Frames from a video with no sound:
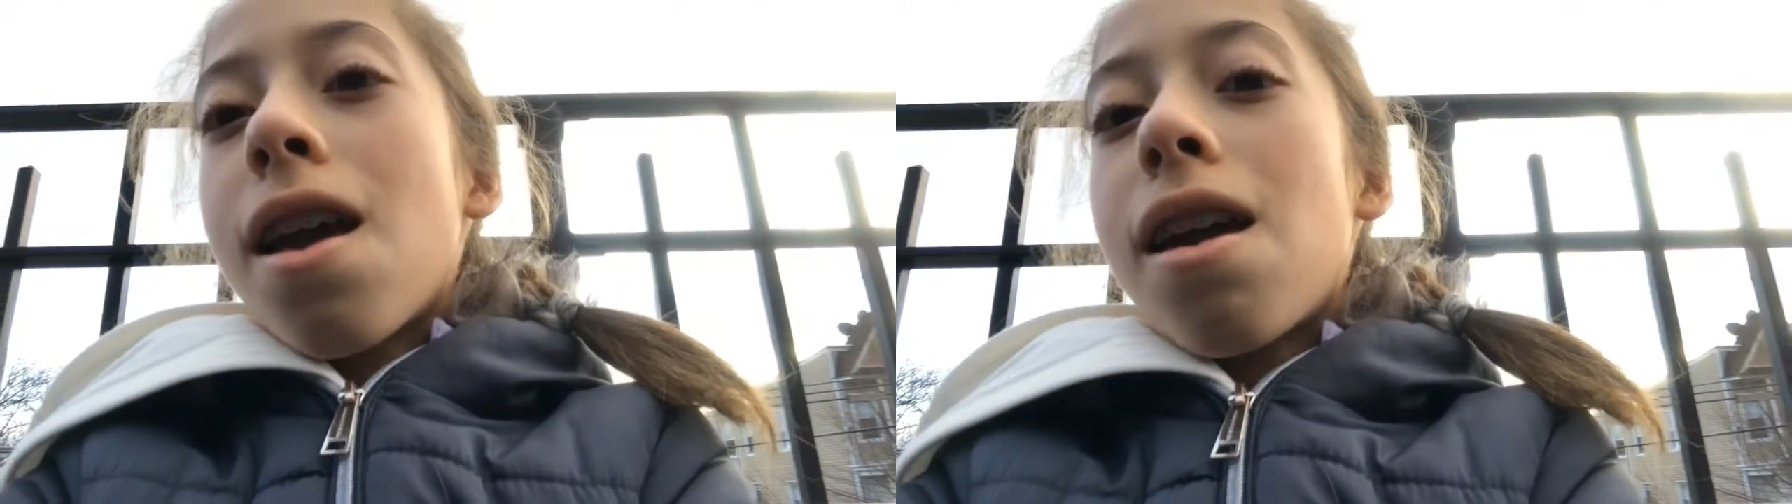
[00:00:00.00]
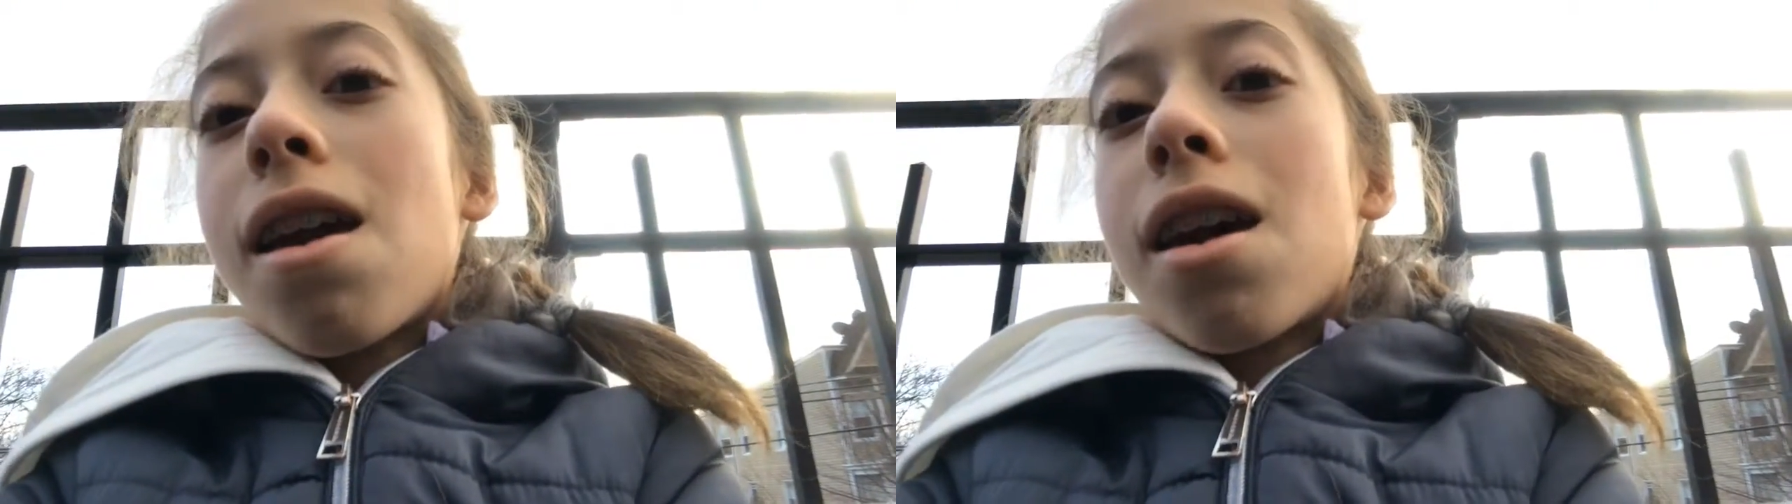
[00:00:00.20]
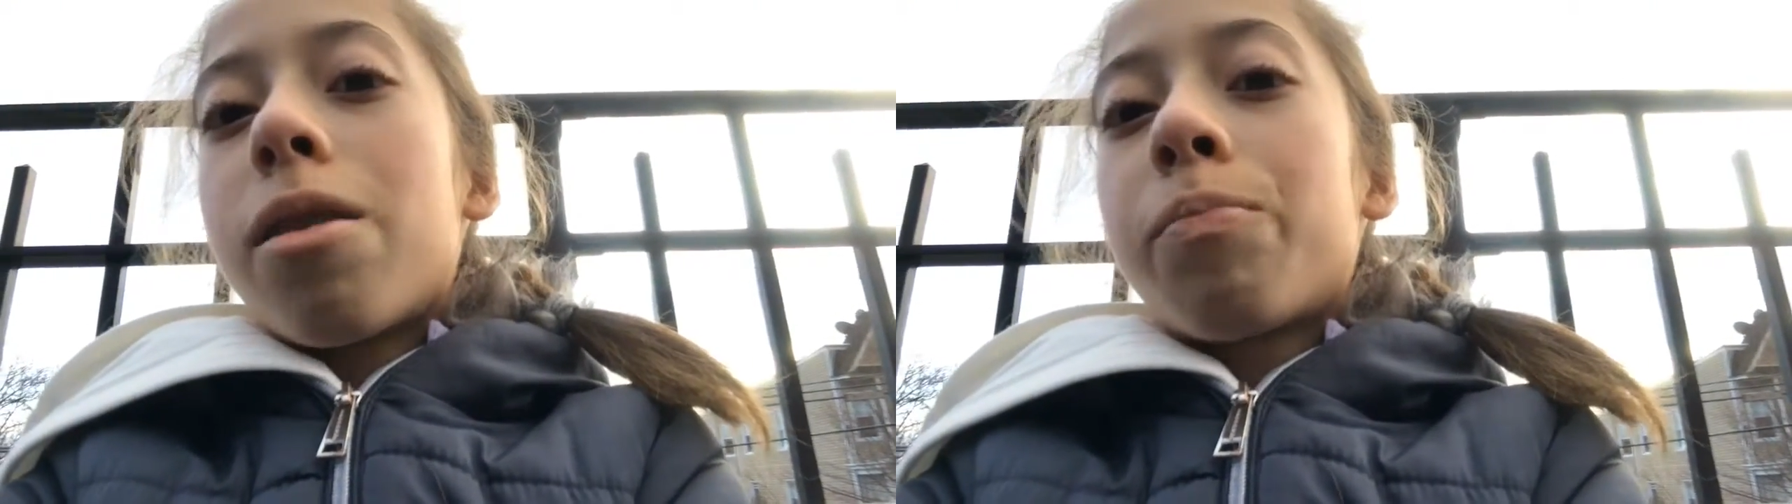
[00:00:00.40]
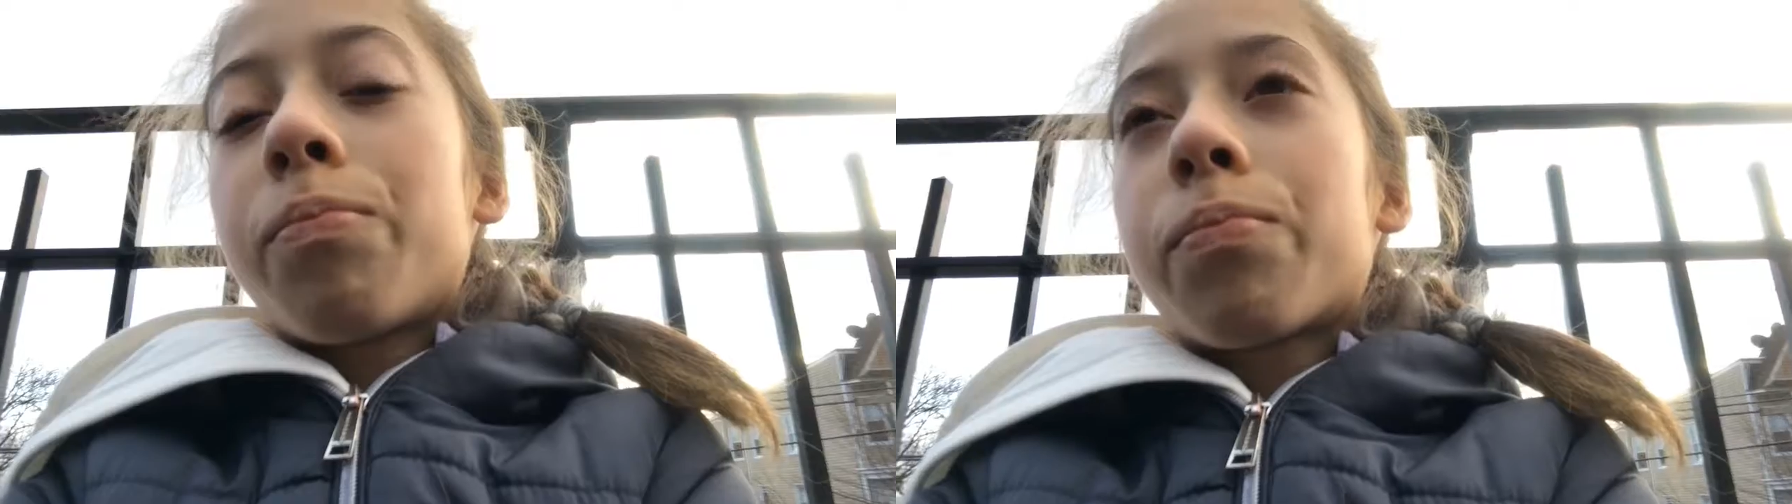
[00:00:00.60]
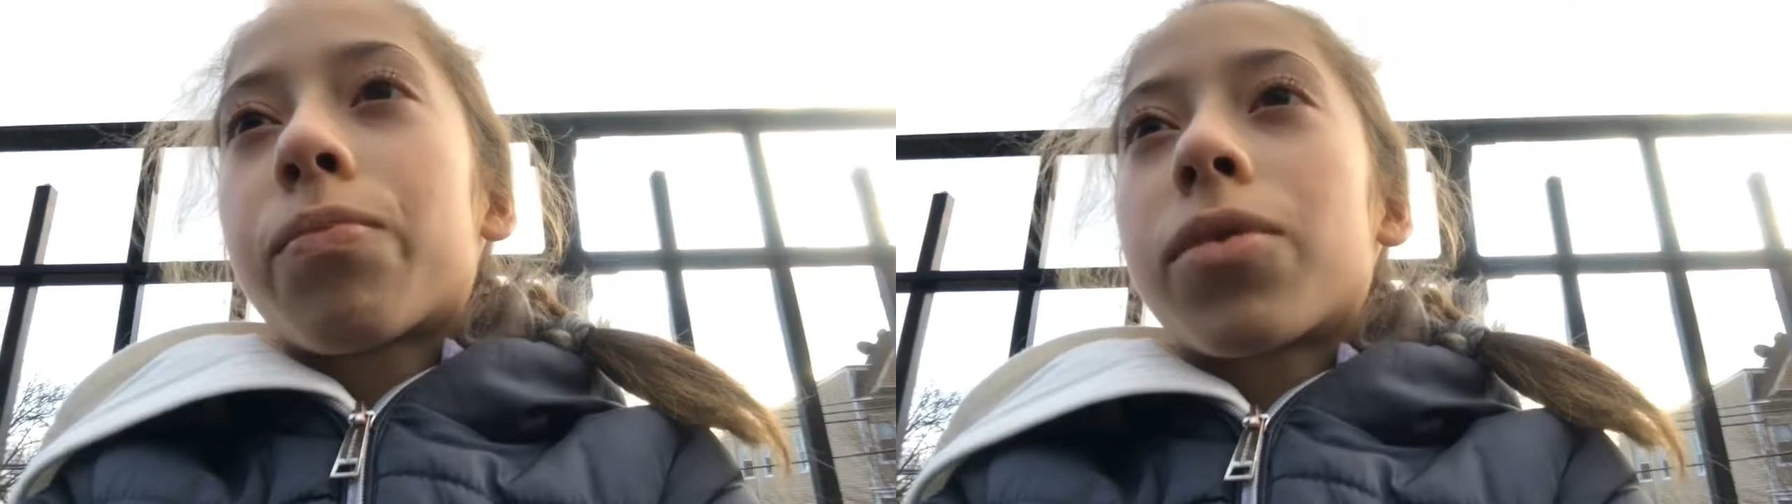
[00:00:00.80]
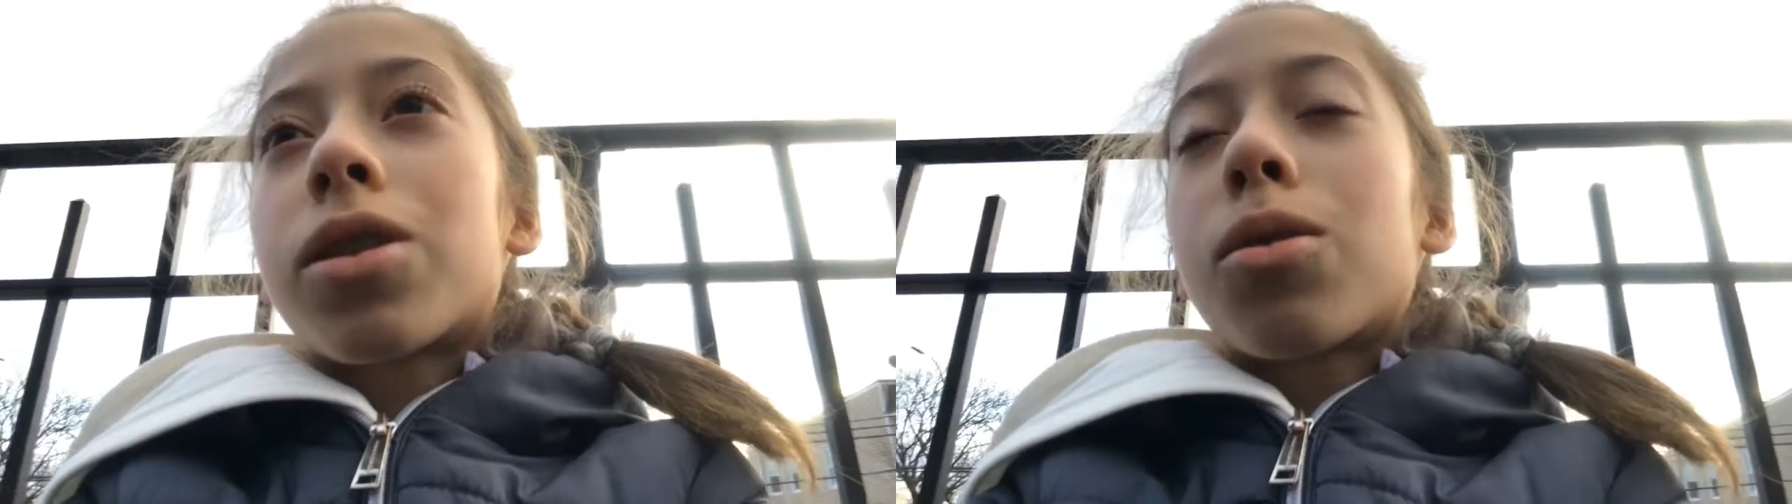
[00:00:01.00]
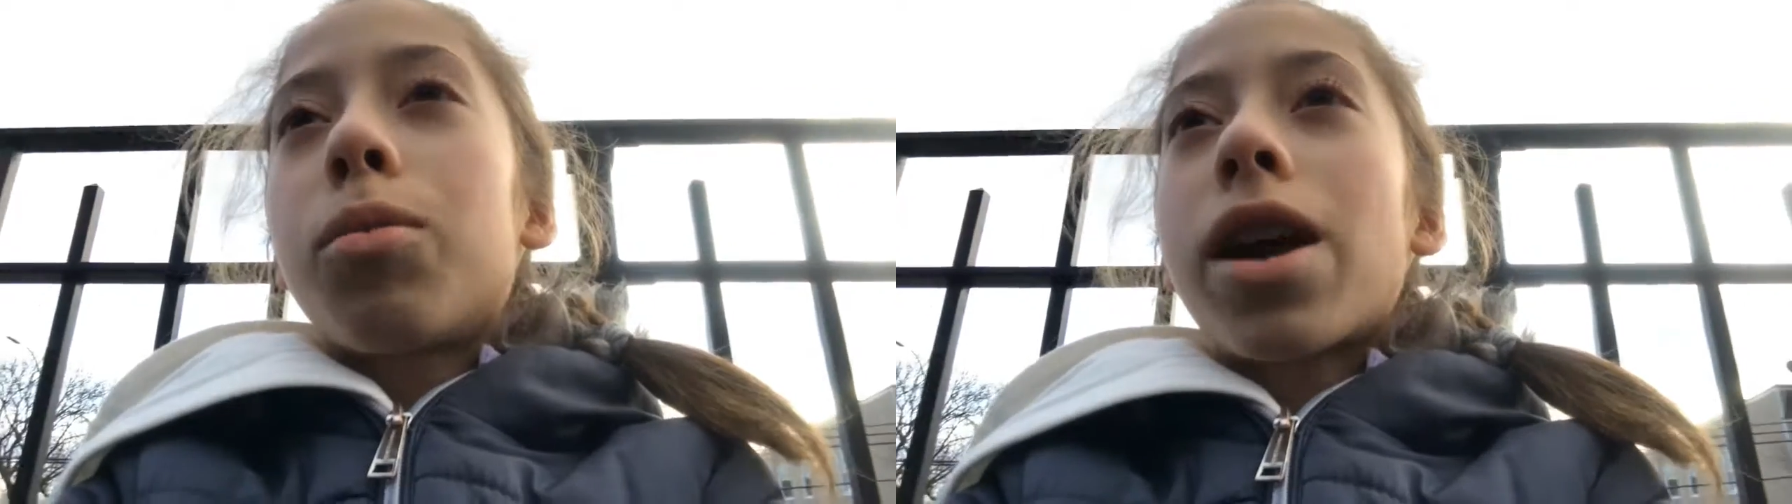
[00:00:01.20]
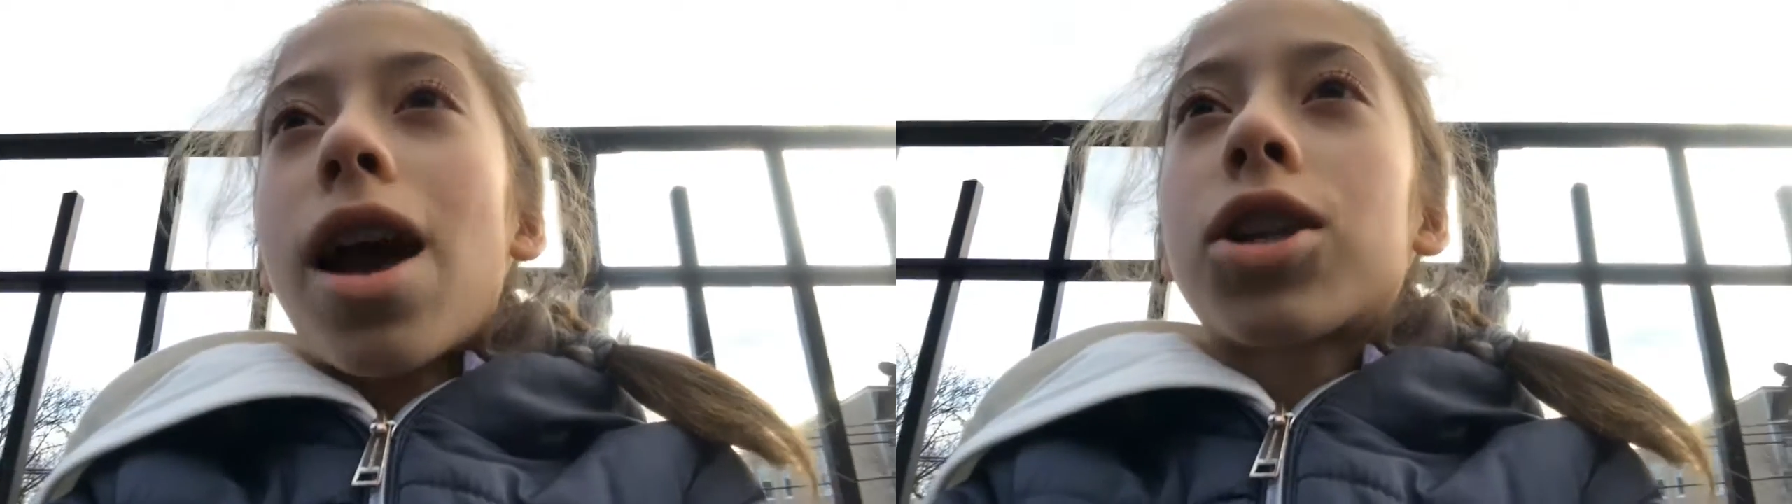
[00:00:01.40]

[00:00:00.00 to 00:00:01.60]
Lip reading: and we